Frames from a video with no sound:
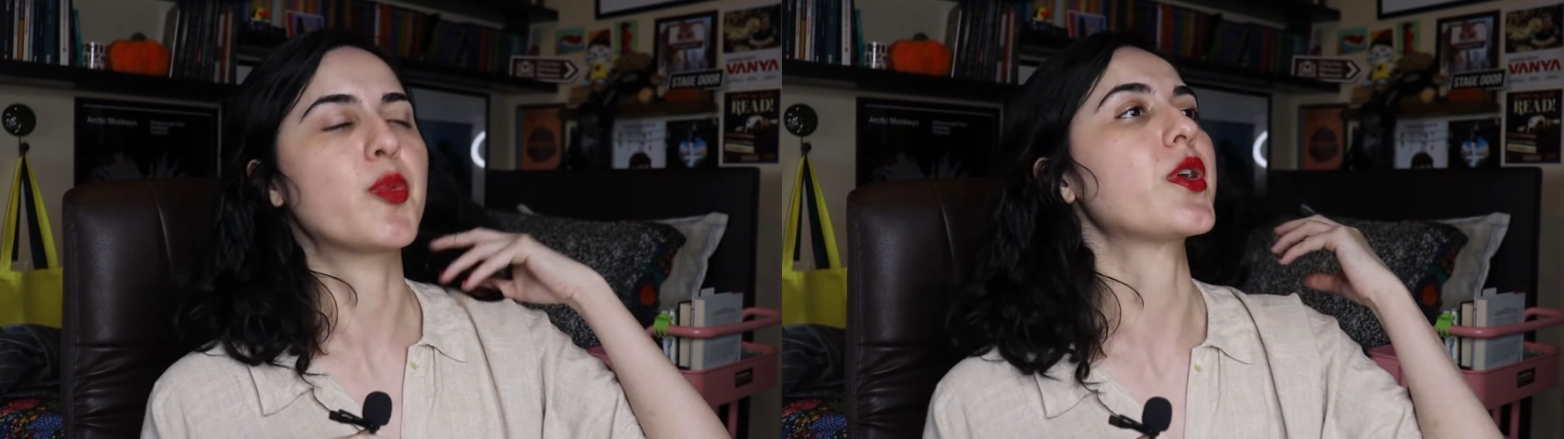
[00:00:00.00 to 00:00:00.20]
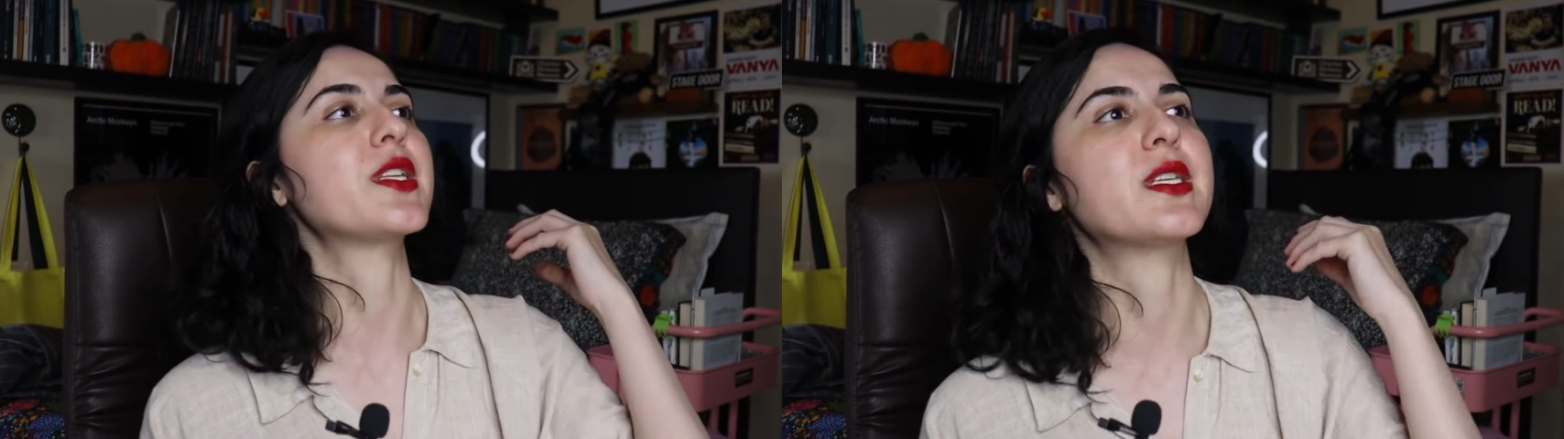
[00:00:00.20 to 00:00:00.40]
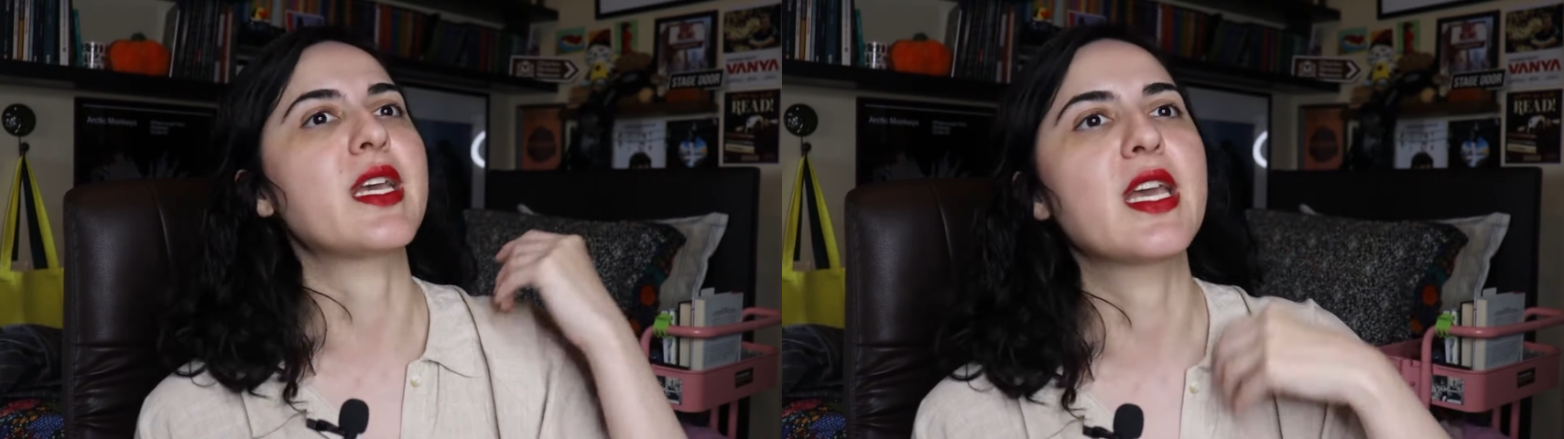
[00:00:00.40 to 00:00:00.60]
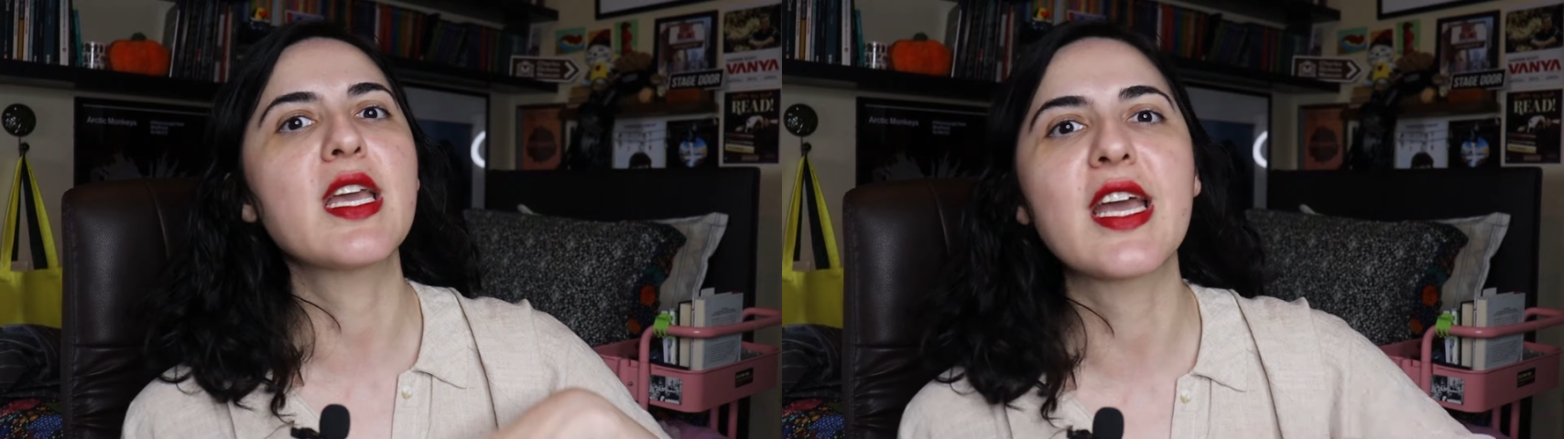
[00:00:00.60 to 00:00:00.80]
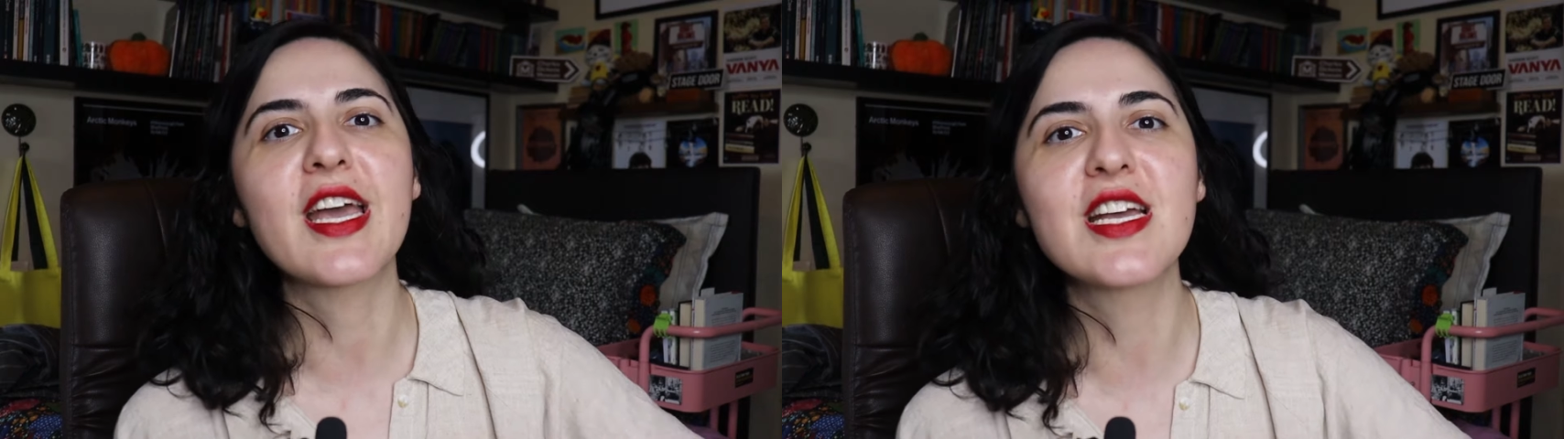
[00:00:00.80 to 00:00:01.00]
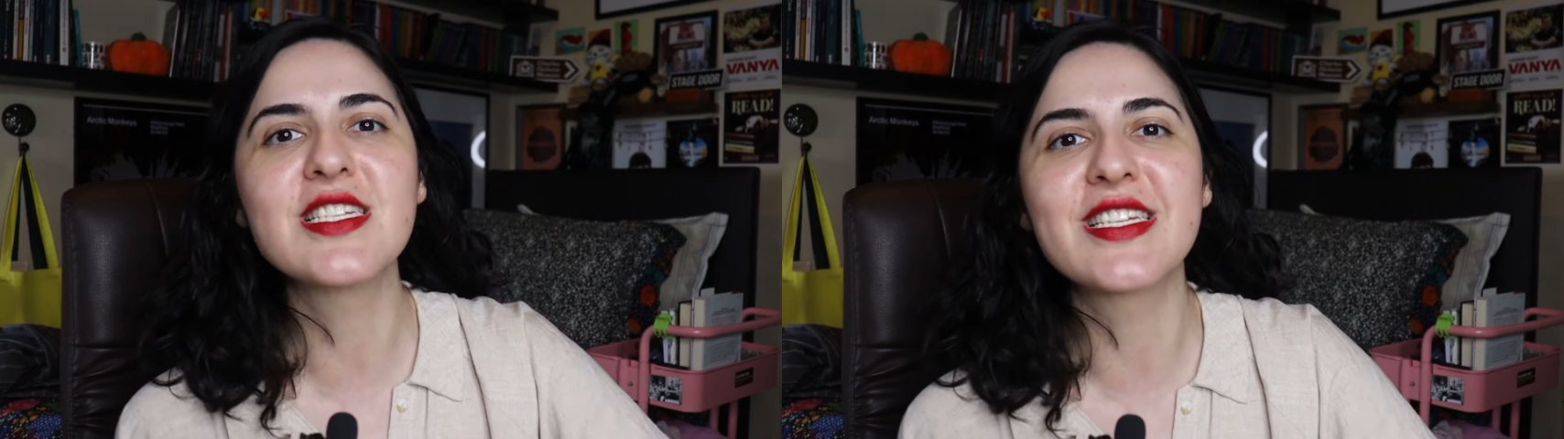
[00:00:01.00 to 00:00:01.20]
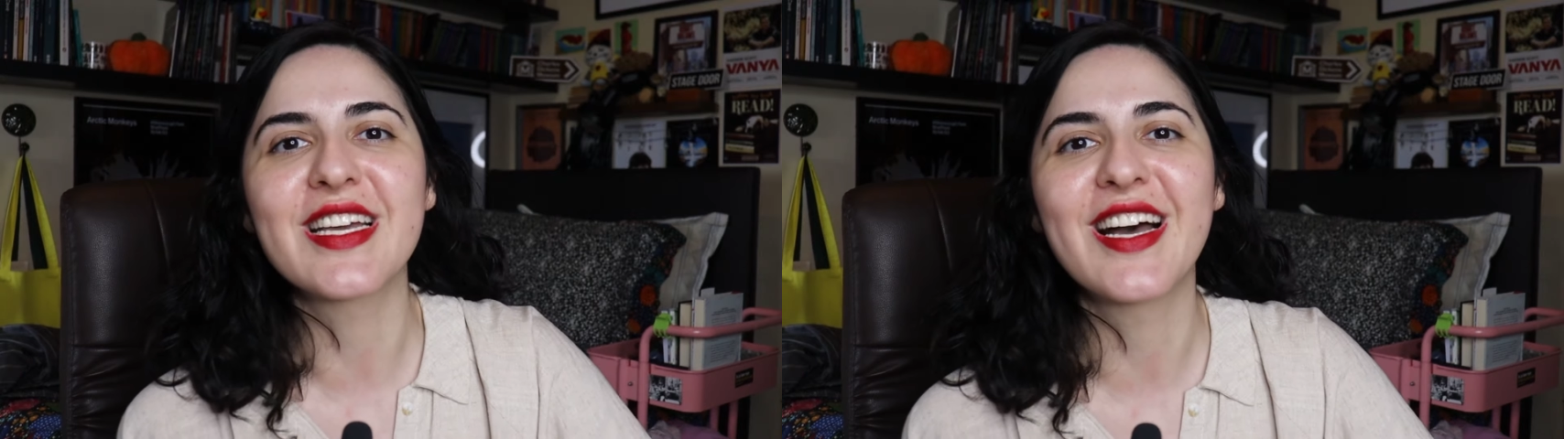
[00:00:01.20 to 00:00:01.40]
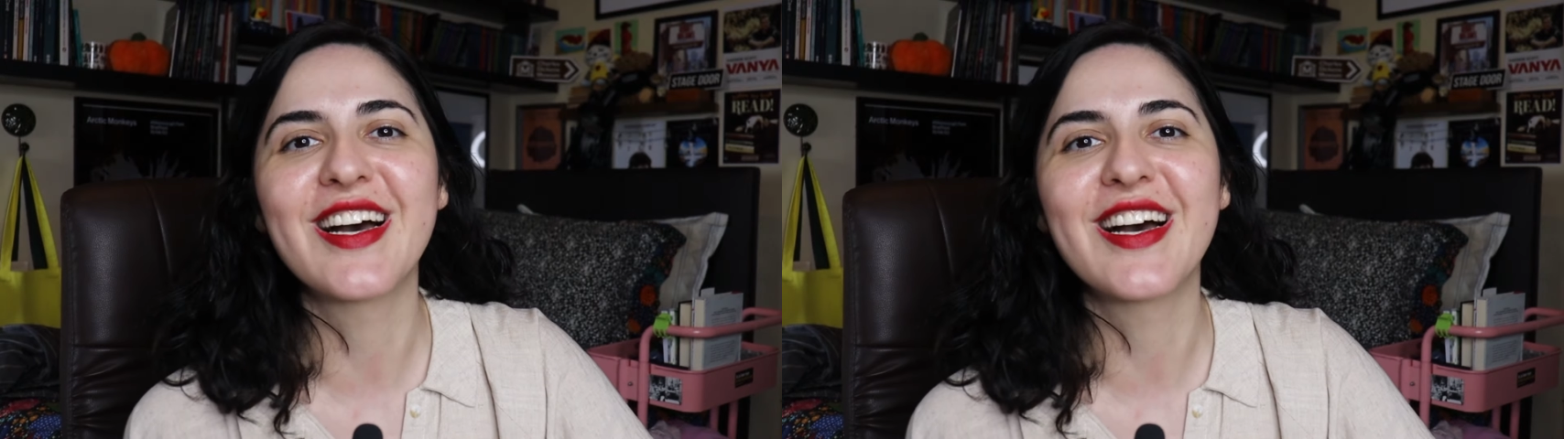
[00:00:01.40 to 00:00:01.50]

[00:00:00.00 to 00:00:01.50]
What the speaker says: pretty and